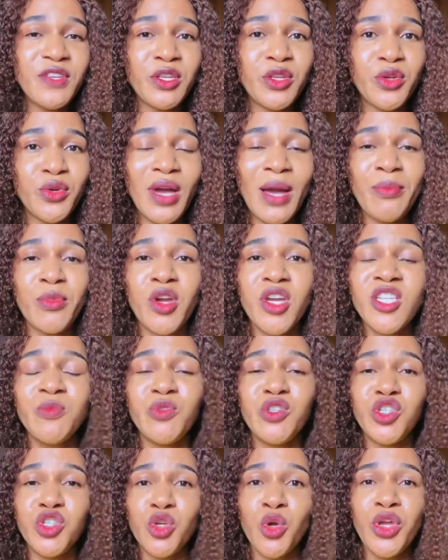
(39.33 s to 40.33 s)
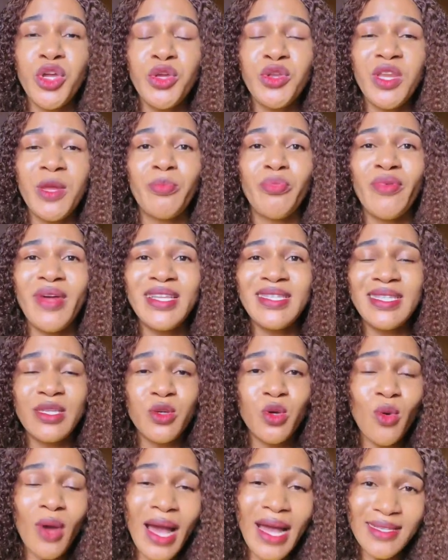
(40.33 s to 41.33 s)
video, I'm going to be showing you the
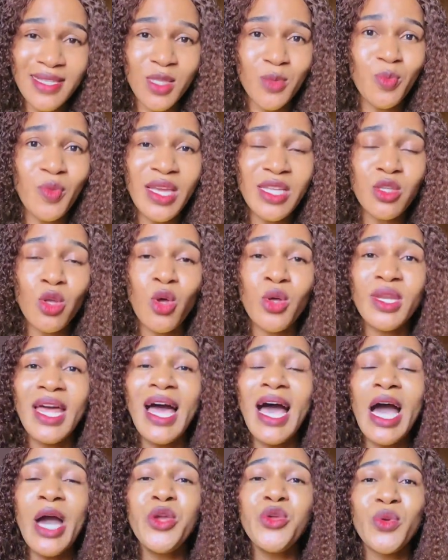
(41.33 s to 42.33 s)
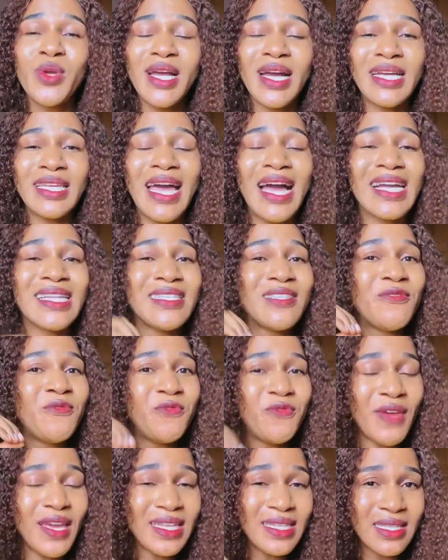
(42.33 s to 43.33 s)
practical aspect on how you can
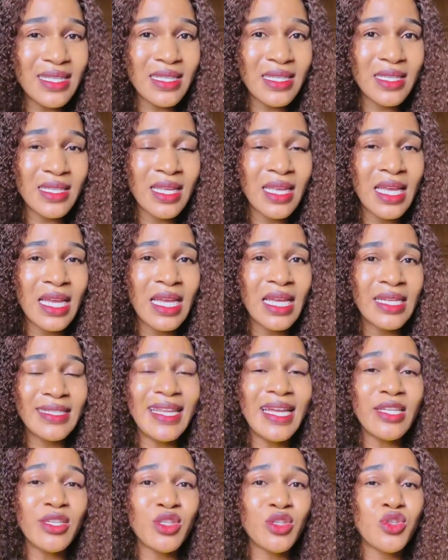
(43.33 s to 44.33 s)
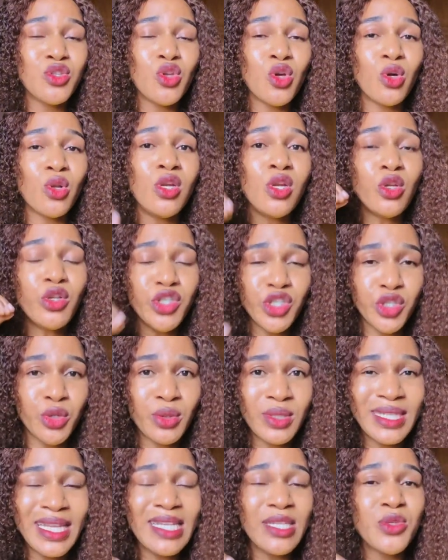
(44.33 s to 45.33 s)
activate that's your
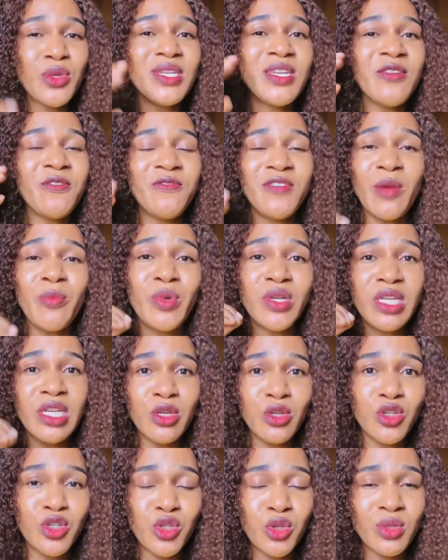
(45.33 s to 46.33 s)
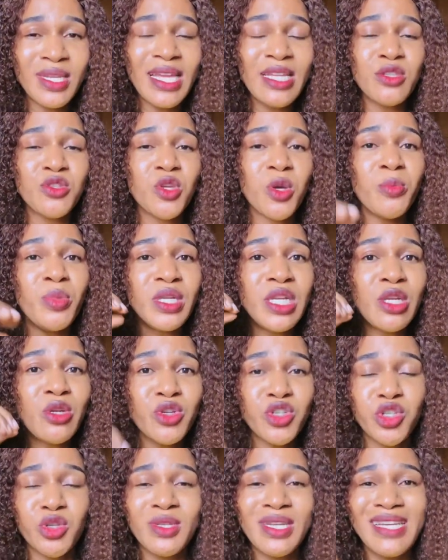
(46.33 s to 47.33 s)
lotion, that's your Nivea body lotion, that's your body
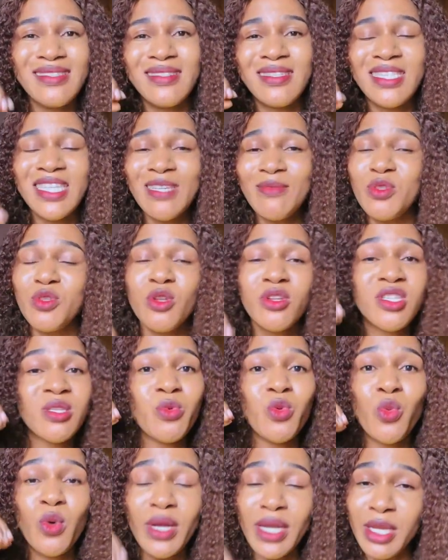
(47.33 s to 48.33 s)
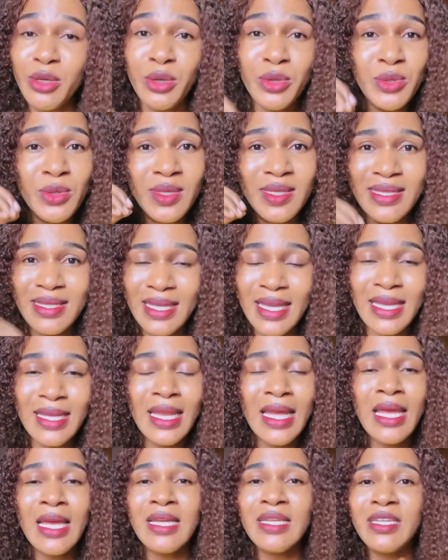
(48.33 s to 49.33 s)
lotion that seems not to be working on your
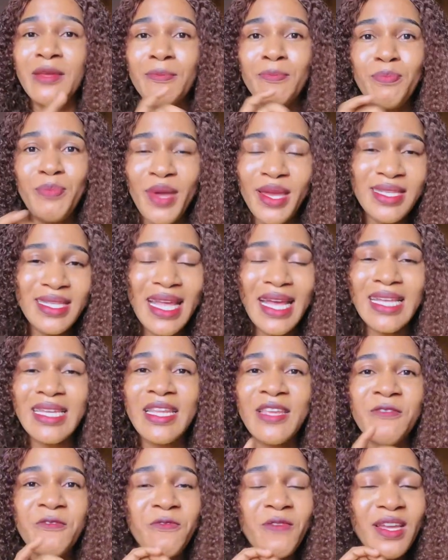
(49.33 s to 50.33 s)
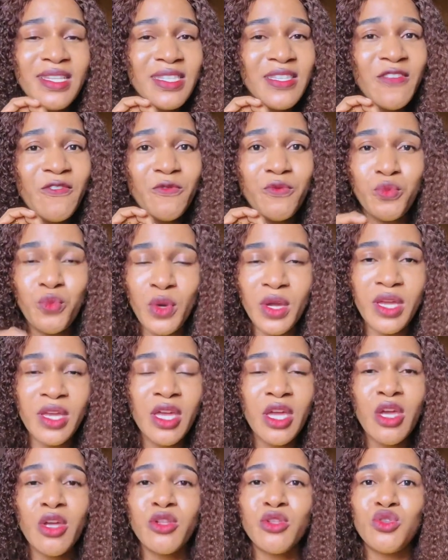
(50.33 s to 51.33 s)
skin, the best and the effective
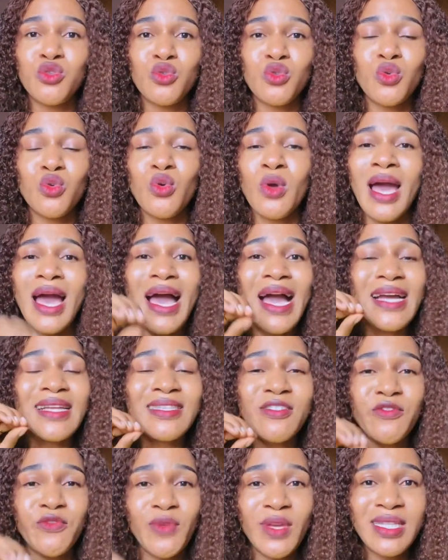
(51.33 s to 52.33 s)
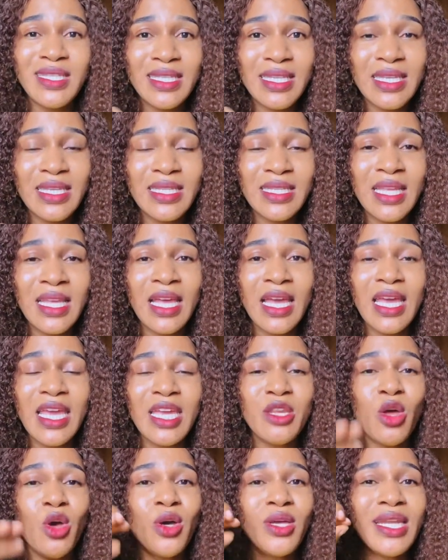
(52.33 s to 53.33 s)
way to activate it
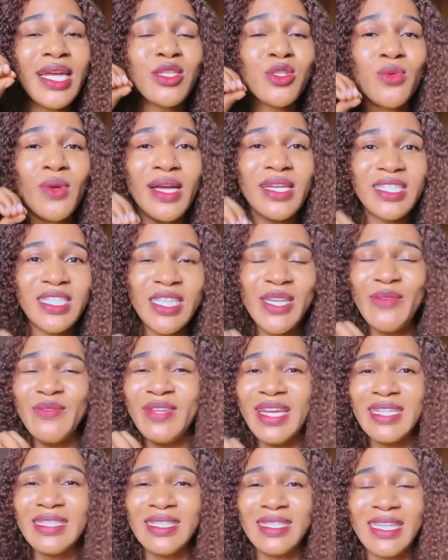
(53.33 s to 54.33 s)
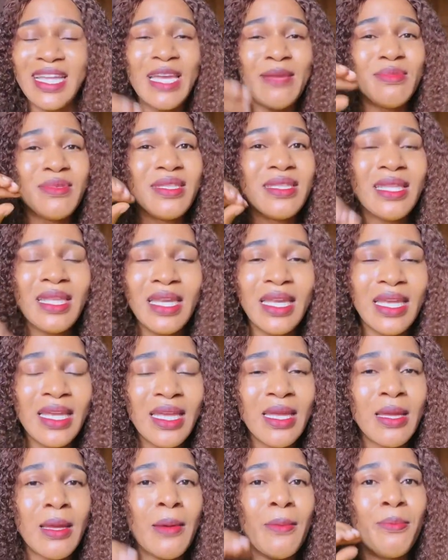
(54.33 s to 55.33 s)
in order to achieve that
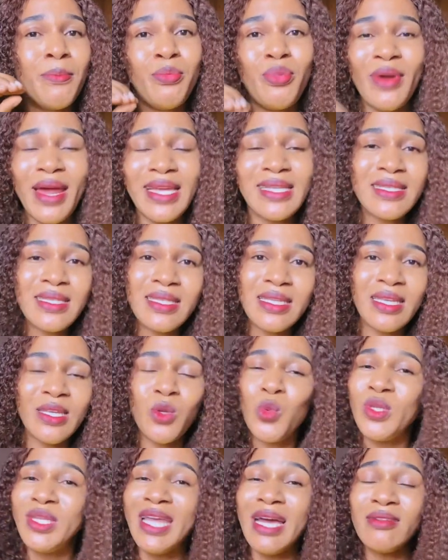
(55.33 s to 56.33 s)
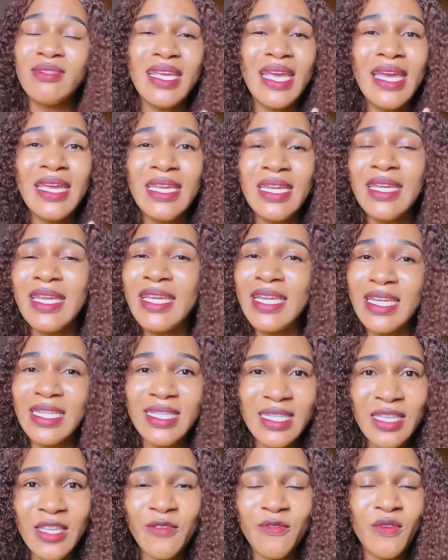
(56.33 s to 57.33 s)
×3 brightening without any
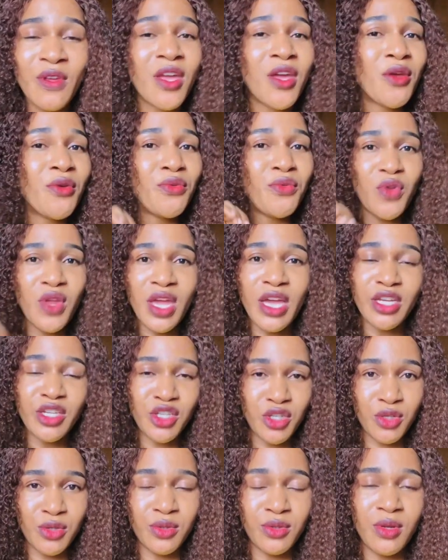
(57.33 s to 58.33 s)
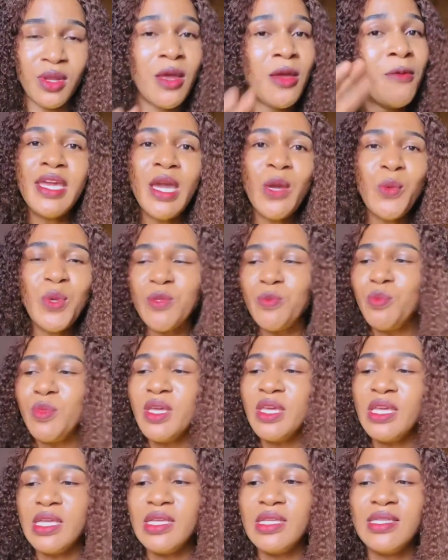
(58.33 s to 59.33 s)
negative reaction. Here with
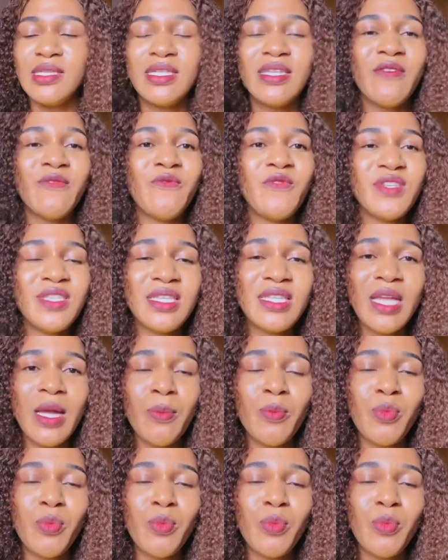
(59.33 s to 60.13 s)
me is the Visita